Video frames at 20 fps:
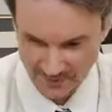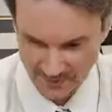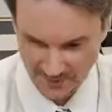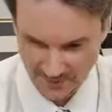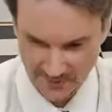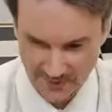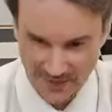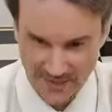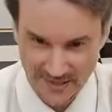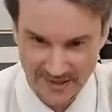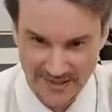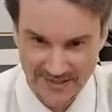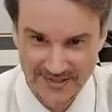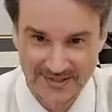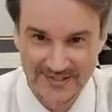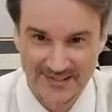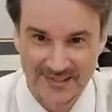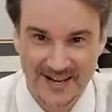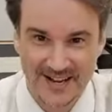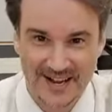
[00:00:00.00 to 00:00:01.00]
All
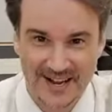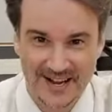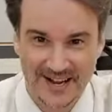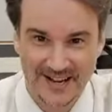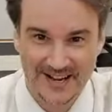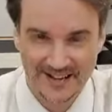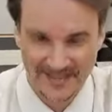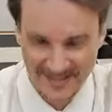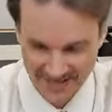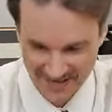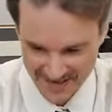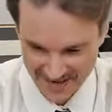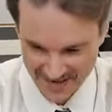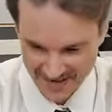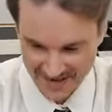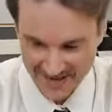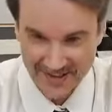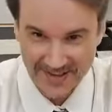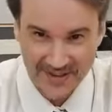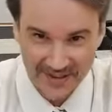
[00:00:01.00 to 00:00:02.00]
right. I
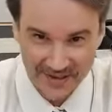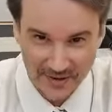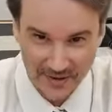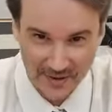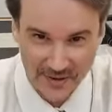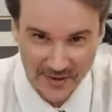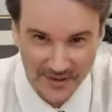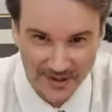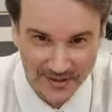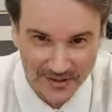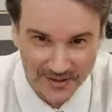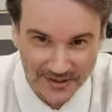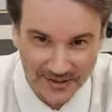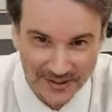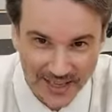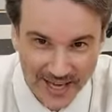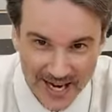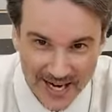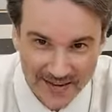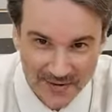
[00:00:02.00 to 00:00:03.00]
think the
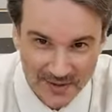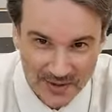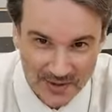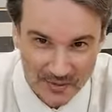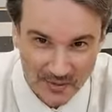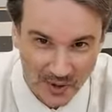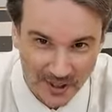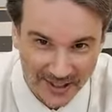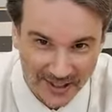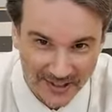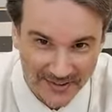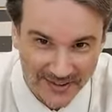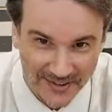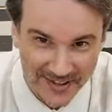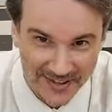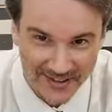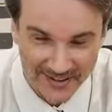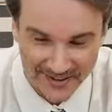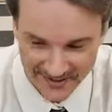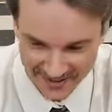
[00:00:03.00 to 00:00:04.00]
live is working
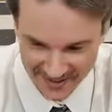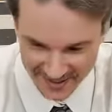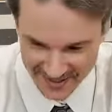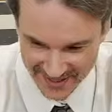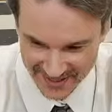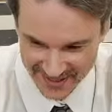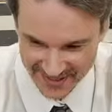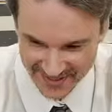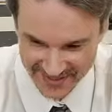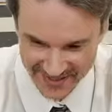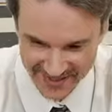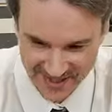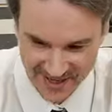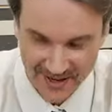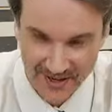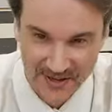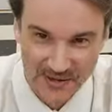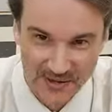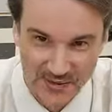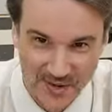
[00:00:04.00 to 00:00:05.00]
there, and
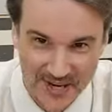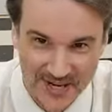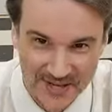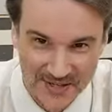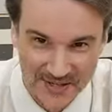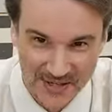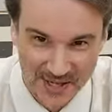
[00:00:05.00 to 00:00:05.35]
I'll just wait a